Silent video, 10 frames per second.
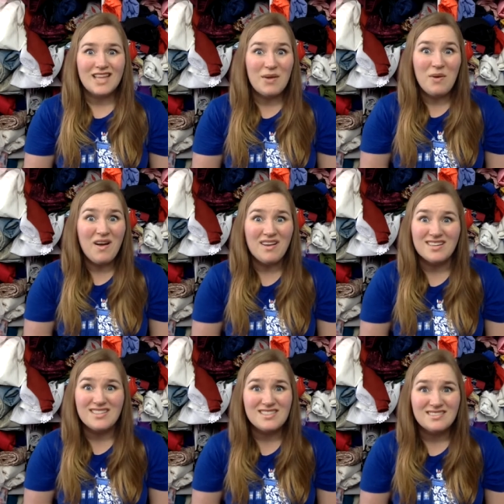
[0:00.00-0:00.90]
it
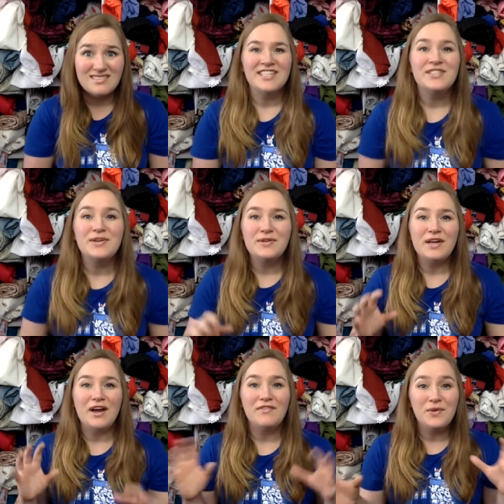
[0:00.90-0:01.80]
works. So
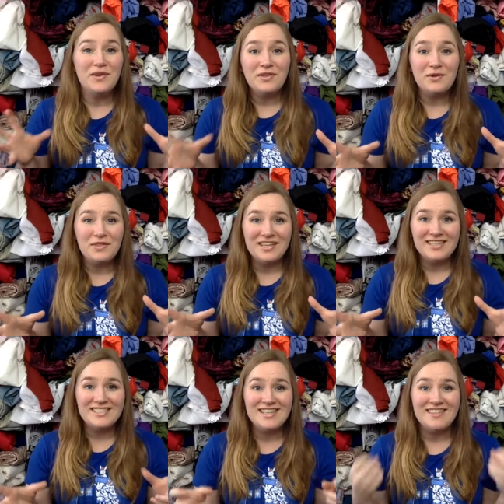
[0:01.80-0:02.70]
a few other good
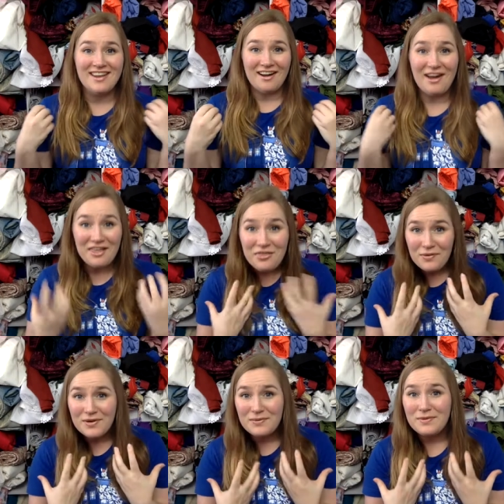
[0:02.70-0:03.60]
things that I
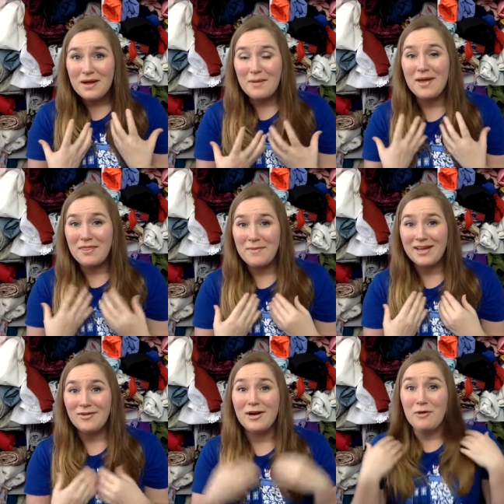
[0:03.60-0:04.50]
thought about the
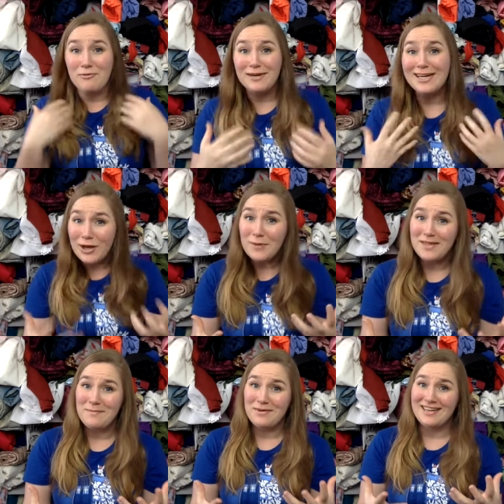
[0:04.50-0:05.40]
manga, and I really hope
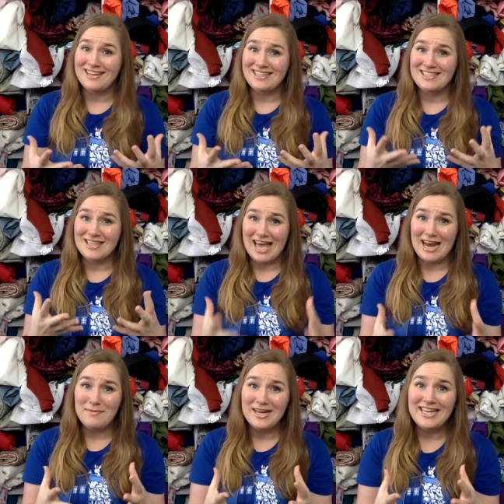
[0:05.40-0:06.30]
they bring it into the
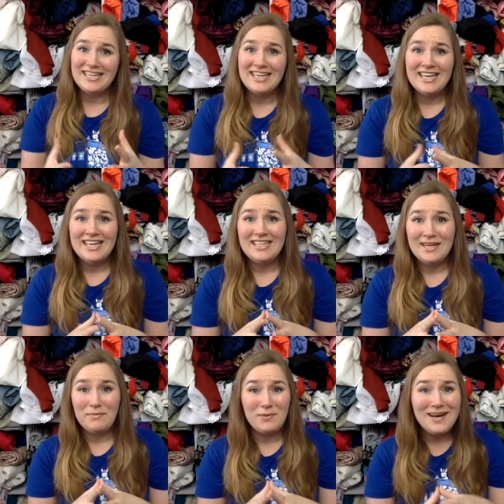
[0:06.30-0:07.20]
anime.
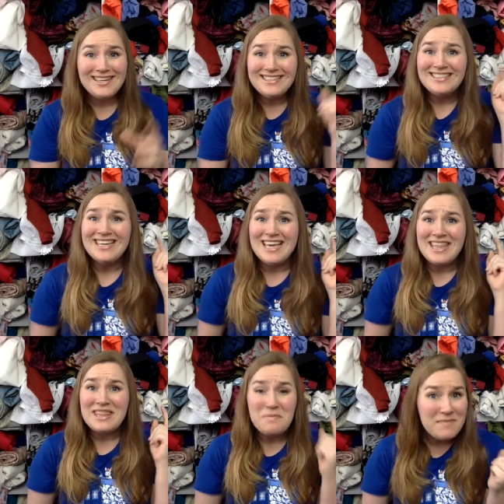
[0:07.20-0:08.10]
Number one,
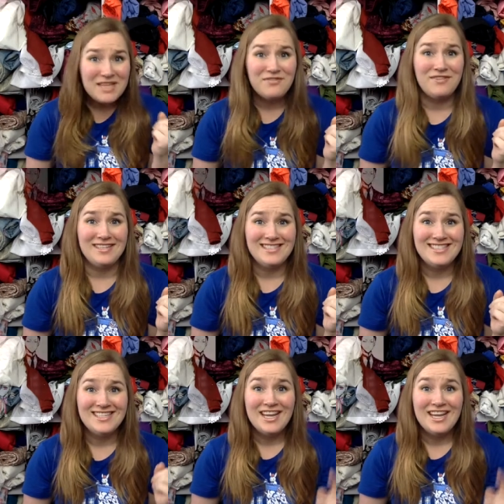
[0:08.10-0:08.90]
the Midfords.